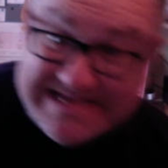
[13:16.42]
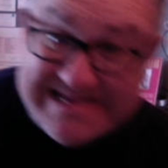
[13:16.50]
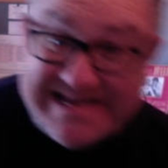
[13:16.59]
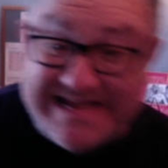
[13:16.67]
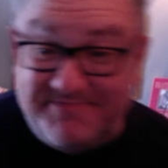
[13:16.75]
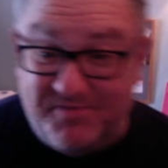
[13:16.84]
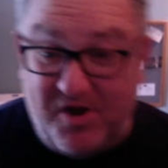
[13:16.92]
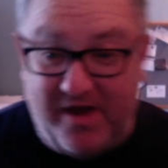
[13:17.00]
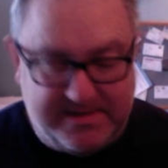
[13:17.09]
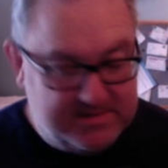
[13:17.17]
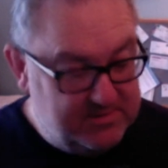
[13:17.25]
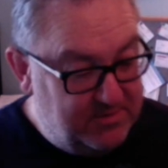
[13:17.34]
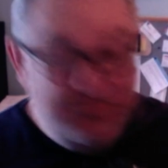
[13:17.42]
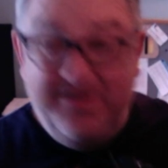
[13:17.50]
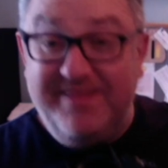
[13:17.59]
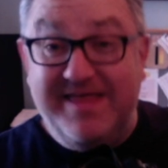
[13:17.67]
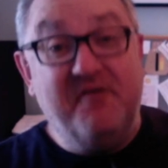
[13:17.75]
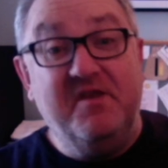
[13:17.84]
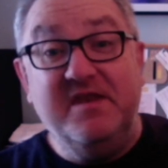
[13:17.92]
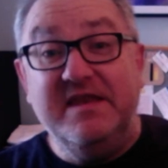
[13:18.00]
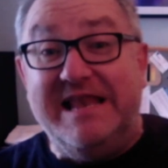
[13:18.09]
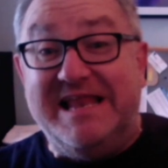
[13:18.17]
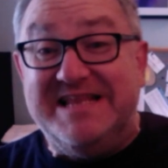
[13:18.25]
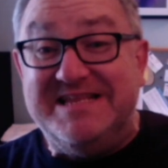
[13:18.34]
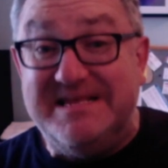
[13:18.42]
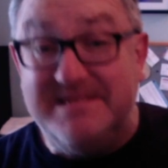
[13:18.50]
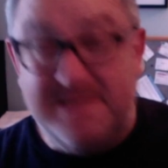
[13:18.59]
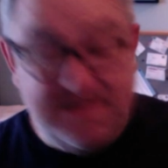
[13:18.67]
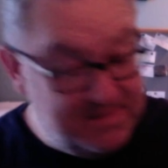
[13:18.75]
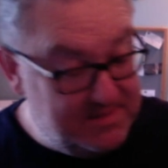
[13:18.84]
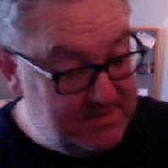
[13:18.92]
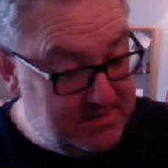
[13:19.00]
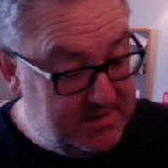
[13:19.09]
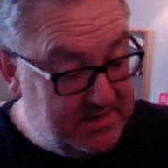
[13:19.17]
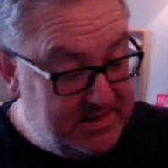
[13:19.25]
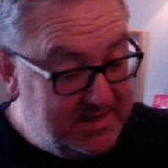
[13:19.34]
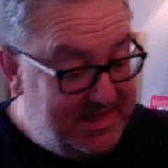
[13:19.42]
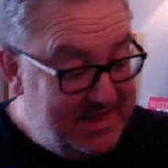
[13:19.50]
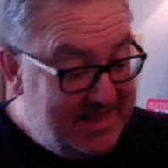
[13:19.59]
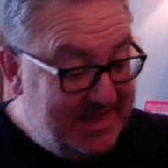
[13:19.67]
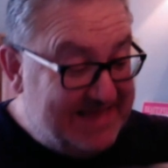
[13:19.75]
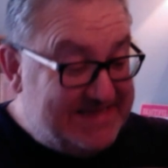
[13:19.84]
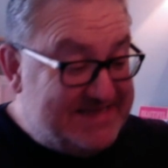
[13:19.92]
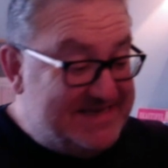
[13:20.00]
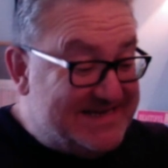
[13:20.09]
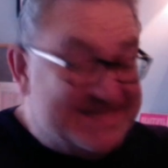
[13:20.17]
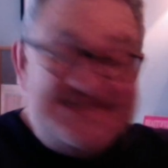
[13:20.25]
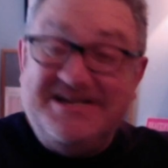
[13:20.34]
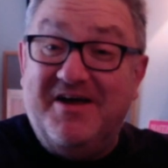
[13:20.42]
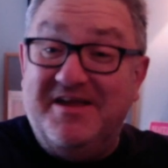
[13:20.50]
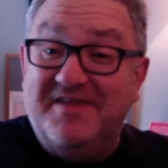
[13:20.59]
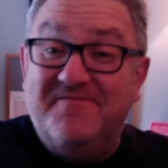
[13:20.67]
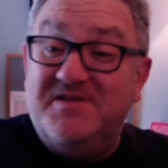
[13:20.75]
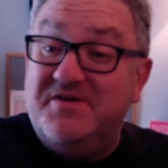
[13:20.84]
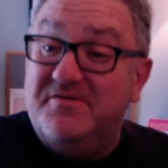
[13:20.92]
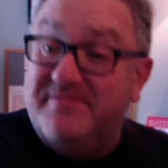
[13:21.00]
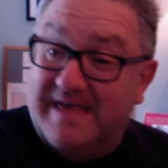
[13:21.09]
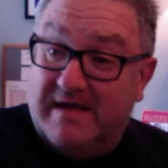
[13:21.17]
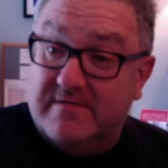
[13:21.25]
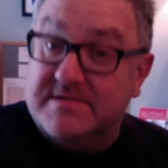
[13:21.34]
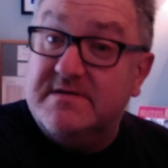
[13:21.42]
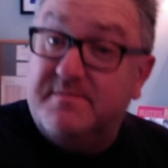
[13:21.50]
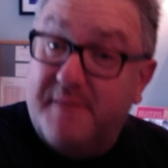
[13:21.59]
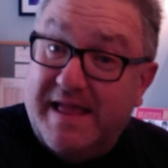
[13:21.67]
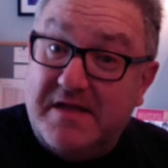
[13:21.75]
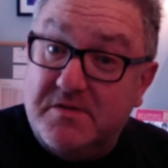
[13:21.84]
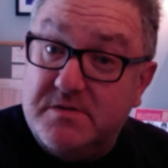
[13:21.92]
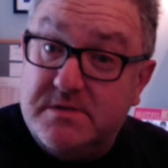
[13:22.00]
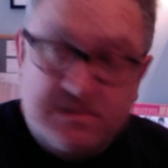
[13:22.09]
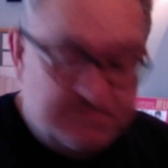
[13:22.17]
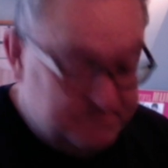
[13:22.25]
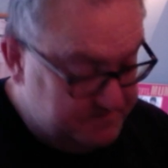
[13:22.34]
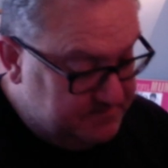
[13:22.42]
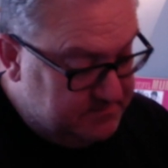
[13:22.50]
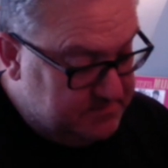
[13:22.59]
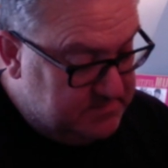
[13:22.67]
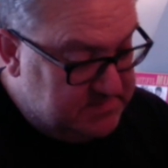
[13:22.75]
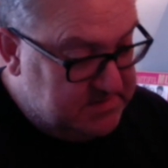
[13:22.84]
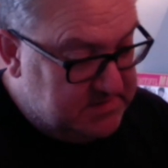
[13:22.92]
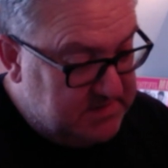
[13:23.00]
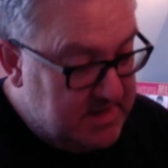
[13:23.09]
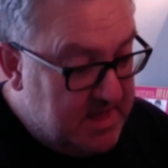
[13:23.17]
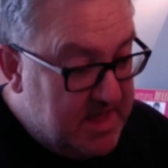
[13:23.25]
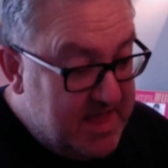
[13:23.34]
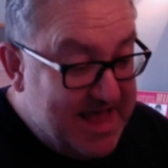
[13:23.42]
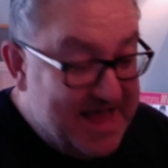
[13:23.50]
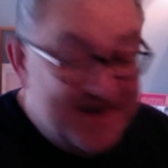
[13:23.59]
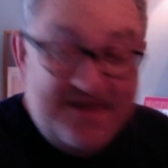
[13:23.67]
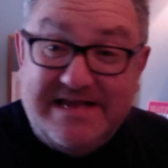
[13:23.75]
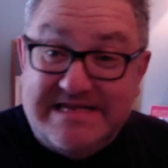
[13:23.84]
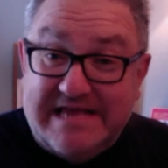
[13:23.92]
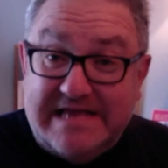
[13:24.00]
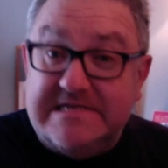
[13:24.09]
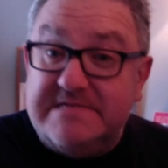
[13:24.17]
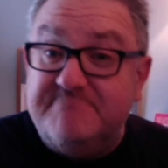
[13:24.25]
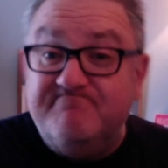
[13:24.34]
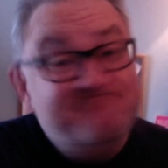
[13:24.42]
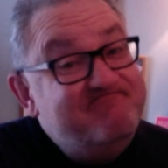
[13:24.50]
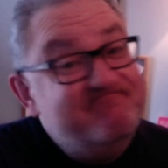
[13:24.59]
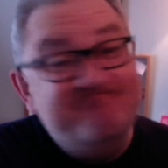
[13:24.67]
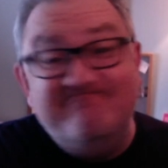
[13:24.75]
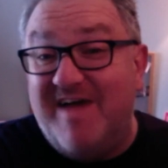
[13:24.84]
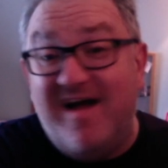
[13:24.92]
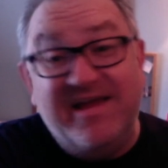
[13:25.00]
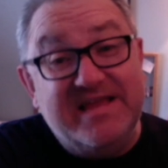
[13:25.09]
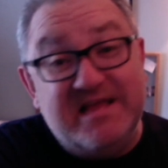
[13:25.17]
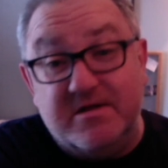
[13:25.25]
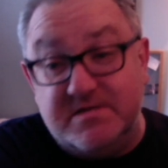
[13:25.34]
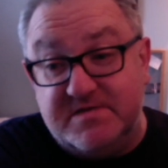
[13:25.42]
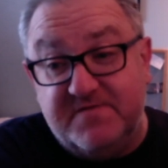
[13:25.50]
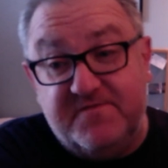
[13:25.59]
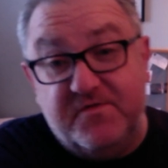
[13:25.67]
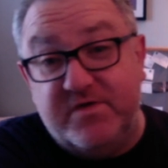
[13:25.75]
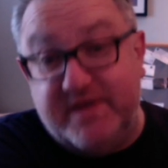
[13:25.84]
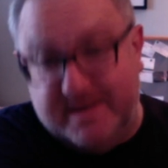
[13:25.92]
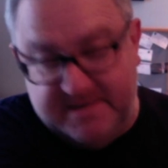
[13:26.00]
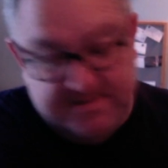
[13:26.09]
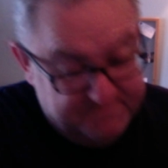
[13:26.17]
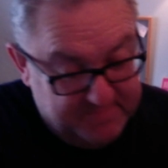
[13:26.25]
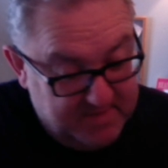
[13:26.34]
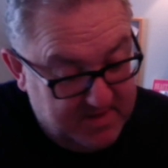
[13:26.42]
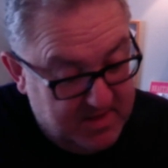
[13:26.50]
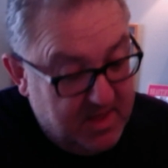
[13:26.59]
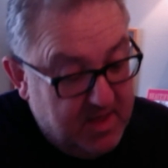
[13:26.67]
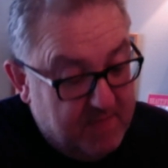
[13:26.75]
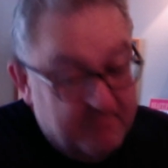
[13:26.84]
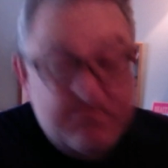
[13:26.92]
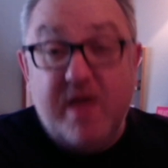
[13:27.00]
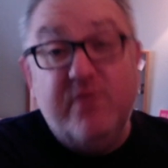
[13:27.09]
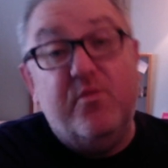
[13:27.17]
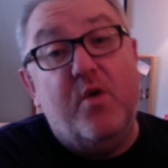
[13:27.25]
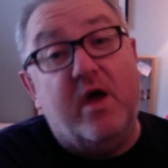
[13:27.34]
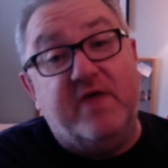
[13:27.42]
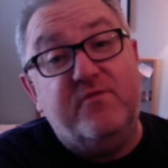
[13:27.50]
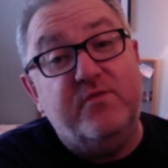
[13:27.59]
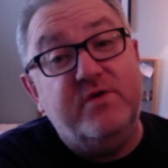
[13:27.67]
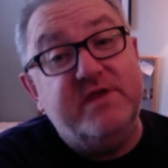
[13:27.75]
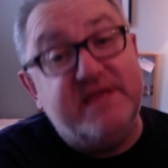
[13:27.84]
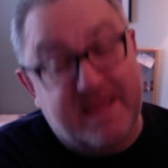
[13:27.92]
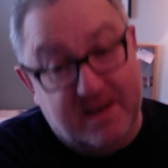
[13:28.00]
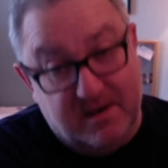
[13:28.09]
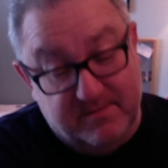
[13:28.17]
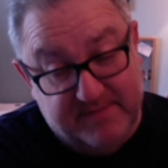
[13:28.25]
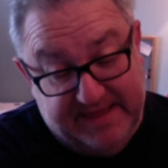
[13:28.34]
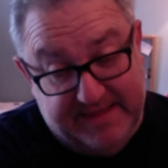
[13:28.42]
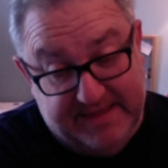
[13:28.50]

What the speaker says: list price, without any lenses, is just shy of £2,000. And I said, I can't afford it. My wife would kill me.